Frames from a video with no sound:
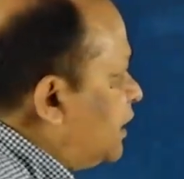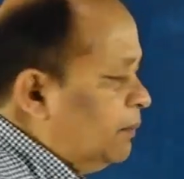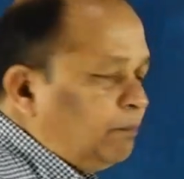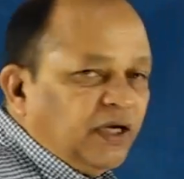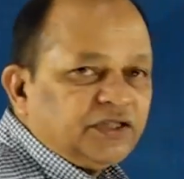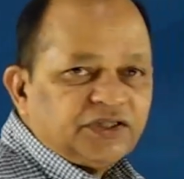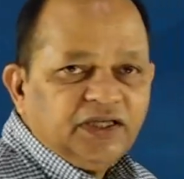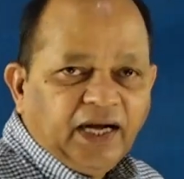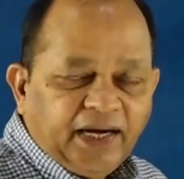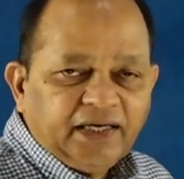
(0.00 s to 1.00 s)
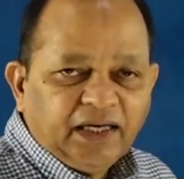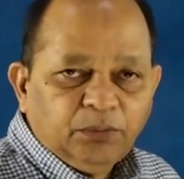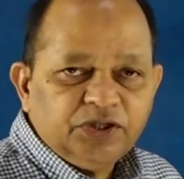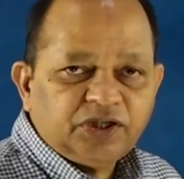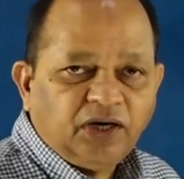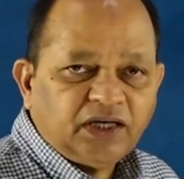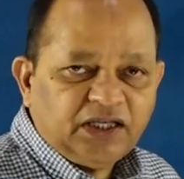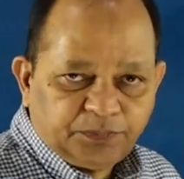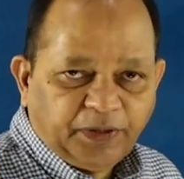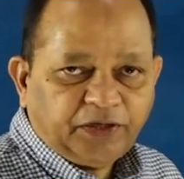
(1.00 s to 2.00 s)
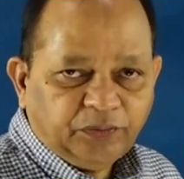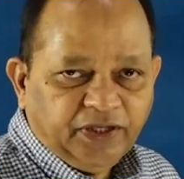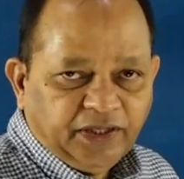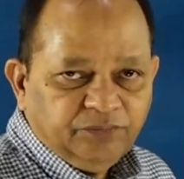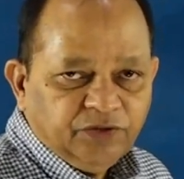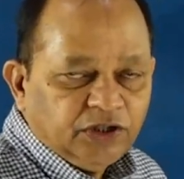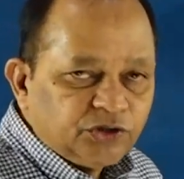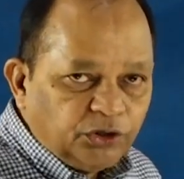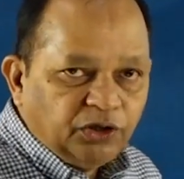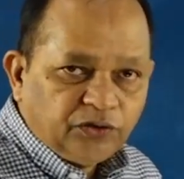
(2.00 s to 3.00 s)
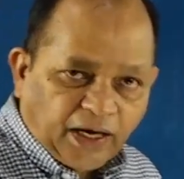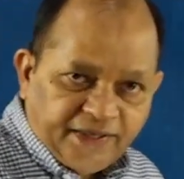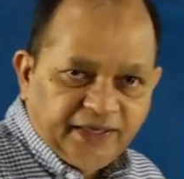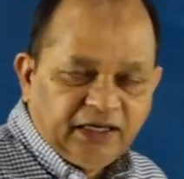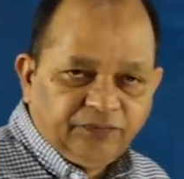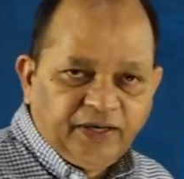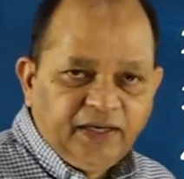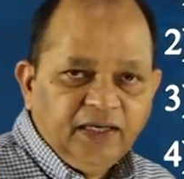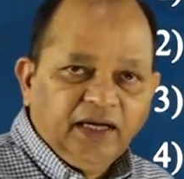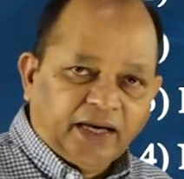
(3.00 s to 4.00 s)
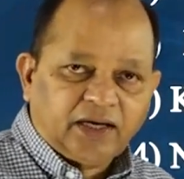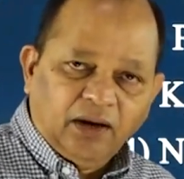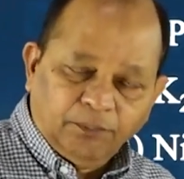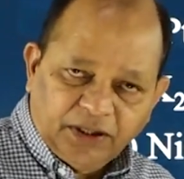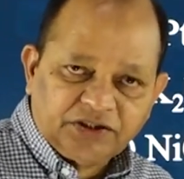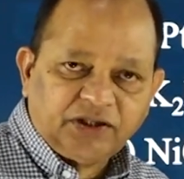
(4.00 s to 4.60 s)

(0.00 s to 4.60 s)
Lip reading: complex and double salt respectively? So, you have to identify a complex